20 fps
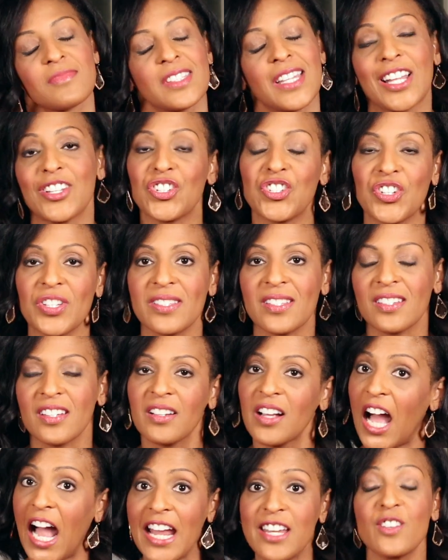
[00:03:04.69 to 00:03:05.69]
That's
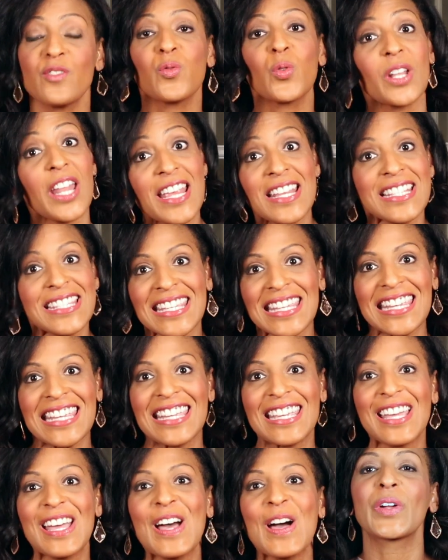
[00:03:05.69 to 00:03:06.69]
just kind of what I
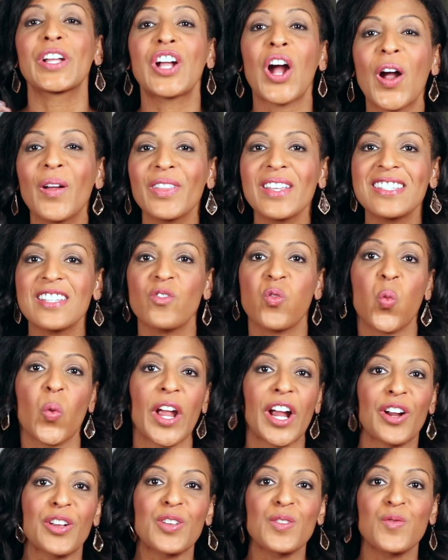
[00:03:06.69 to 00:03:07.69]
see. Regardless of
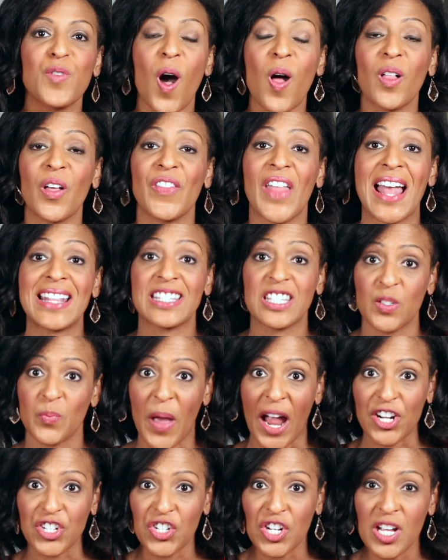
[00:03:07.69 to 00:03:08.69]
where you fall on that
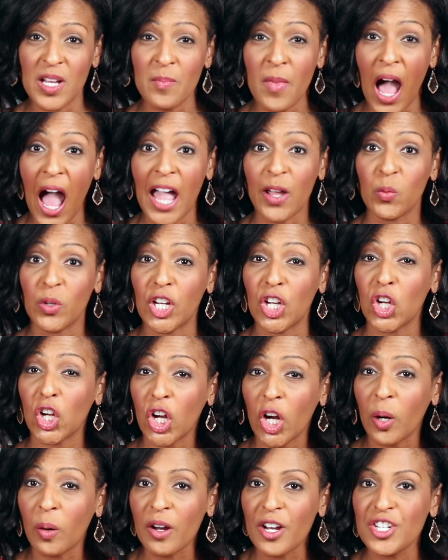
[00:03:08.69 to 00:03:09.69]
spectrum, I would
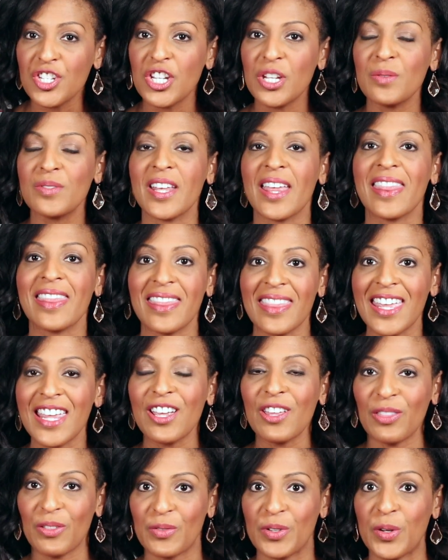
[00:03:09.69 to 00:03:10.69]
encourage you to
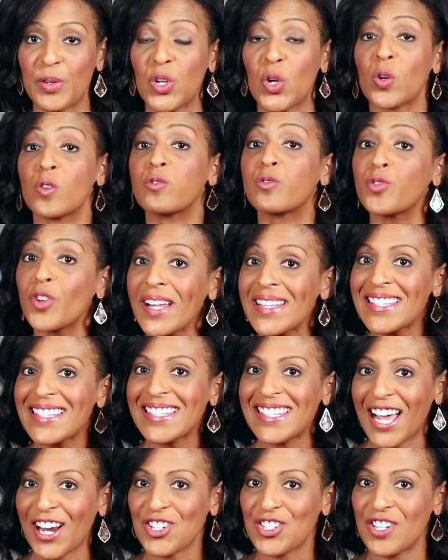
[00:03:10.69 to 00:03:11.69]
think through your
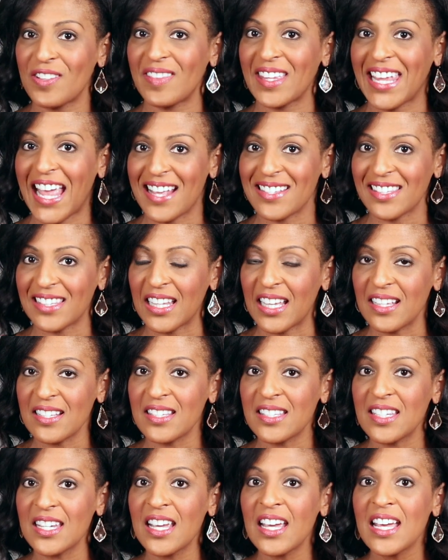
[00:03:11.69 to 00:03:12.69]
friends section of the guest
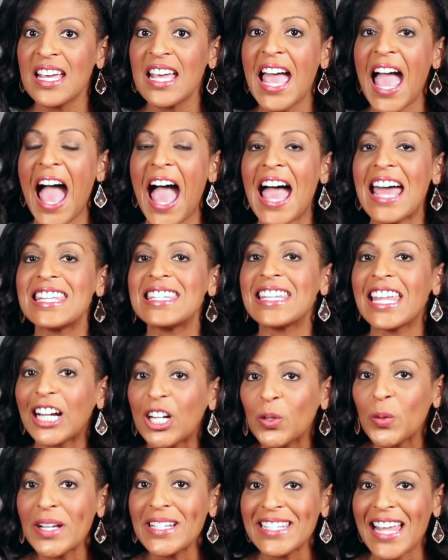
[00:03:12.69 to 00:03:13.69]
list and
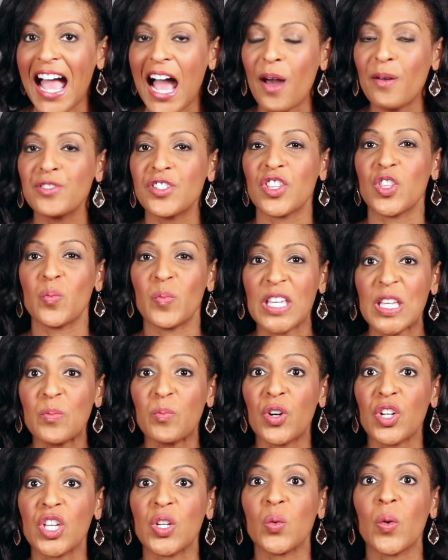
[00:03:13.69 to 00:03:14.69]
narrow it down to the
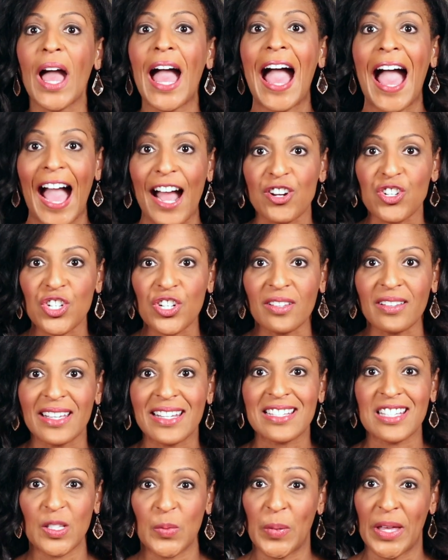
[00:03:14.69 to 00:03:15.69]
people you
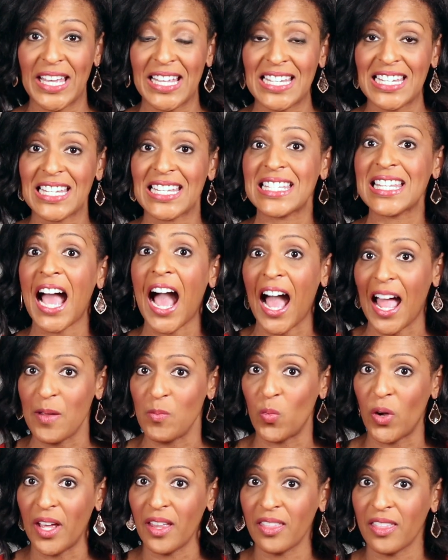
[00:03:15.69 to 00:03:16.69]
actually spend
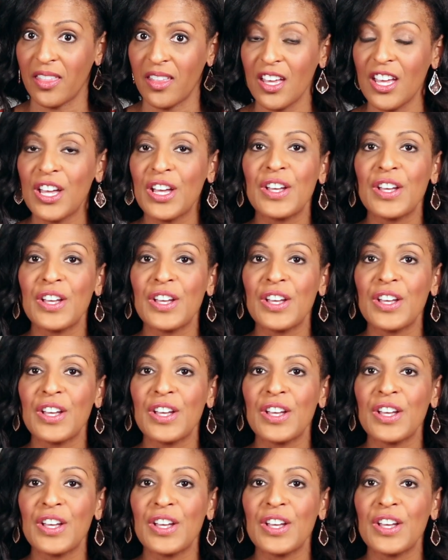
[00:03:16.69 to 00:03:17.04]
time with.